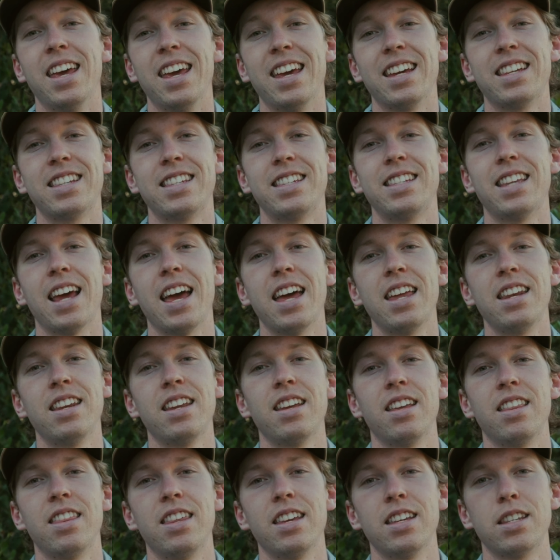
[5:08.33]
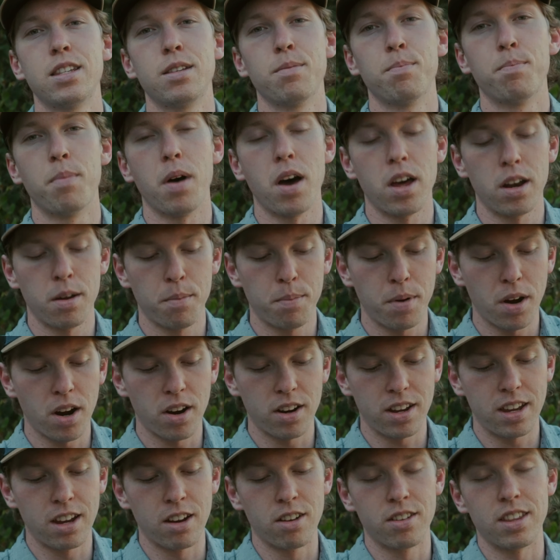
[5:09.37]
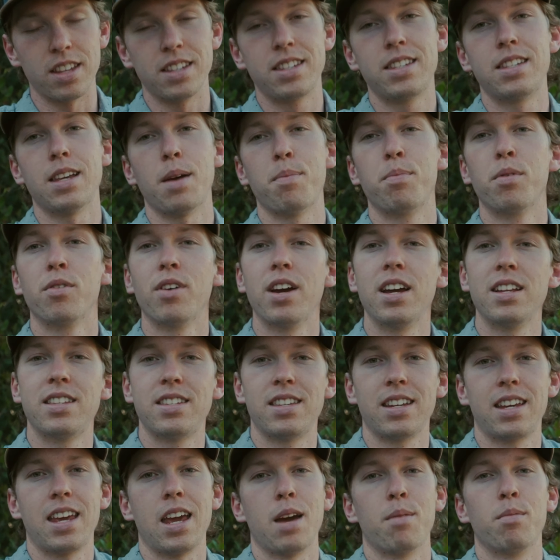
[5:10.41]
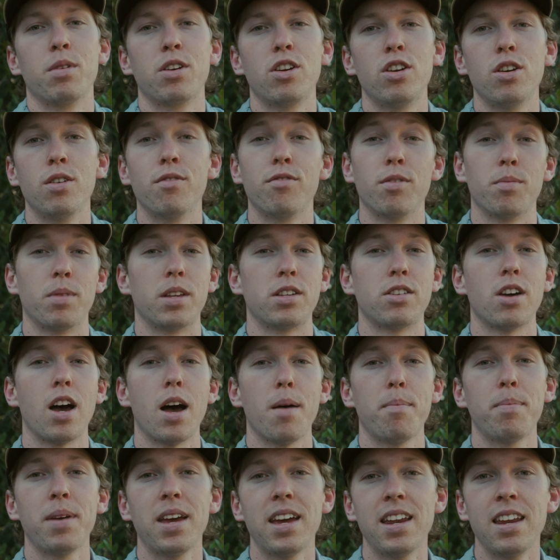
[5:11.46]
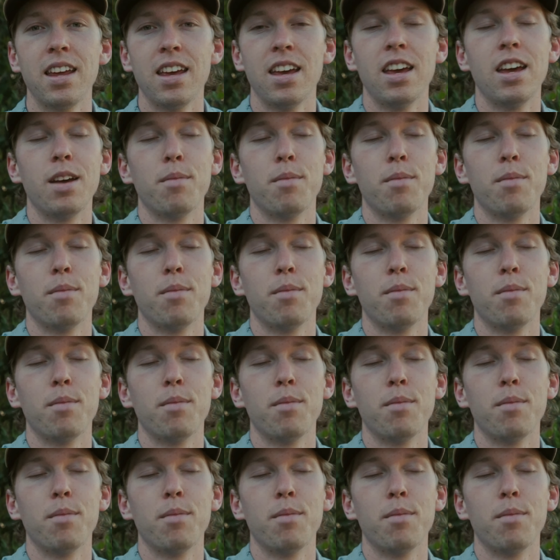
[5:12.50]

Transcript: extend this bottom part here that separates the camera cube from the top bit,